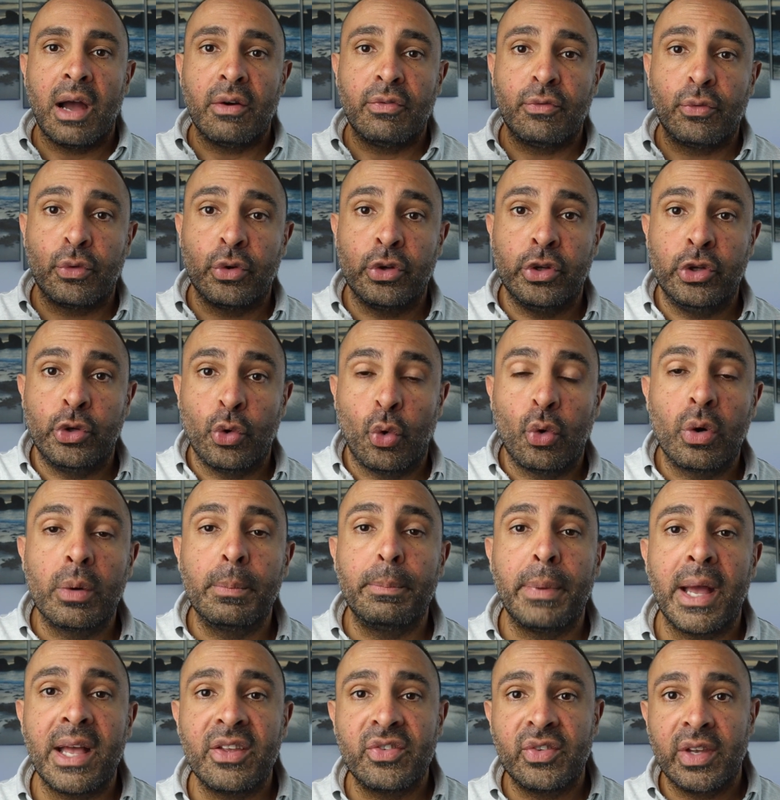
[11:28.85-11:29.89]
for your
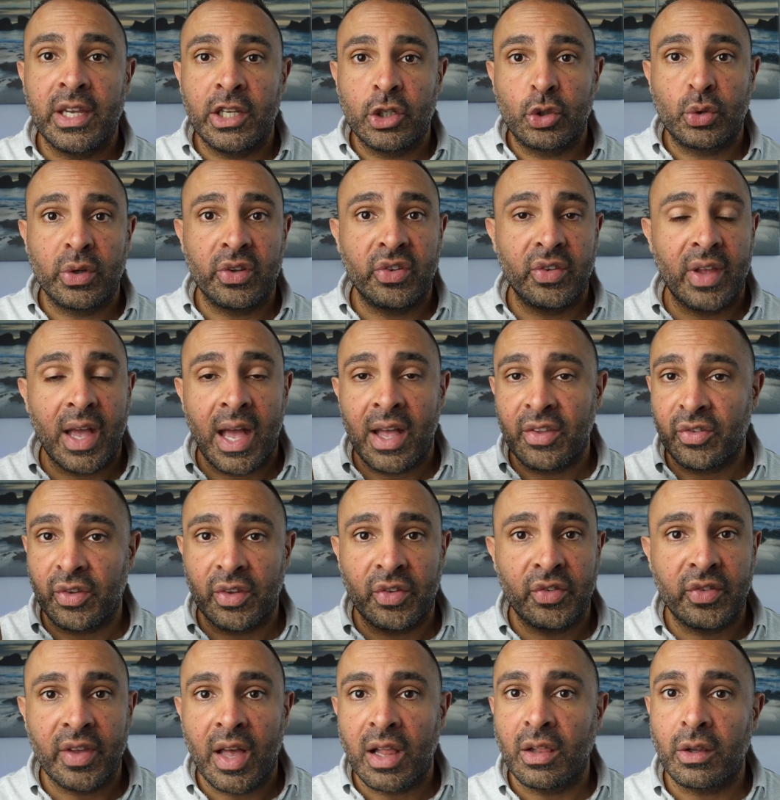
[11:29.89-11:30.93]
best interest as a
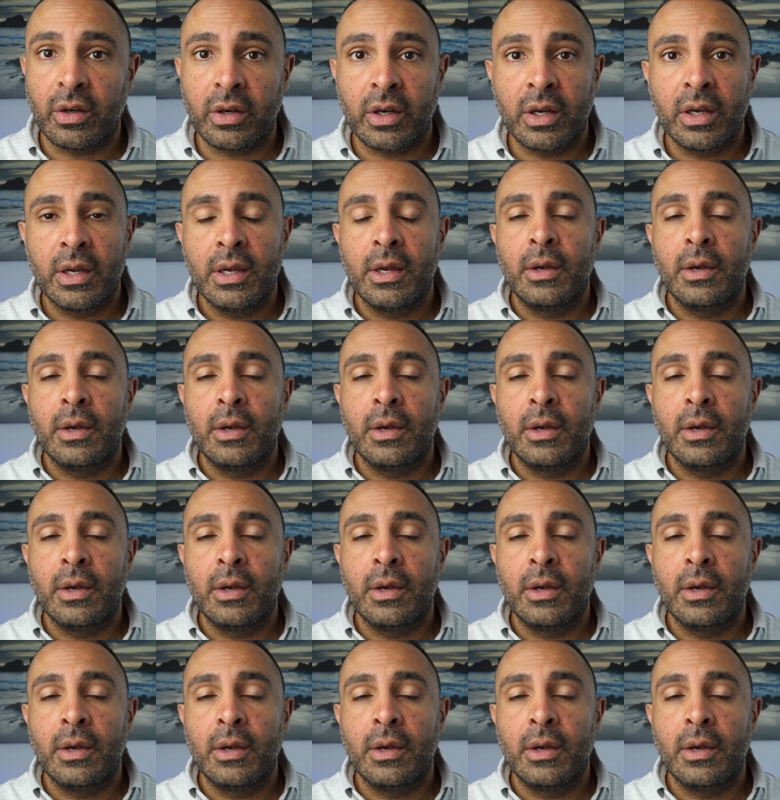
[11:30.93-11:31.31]
seller.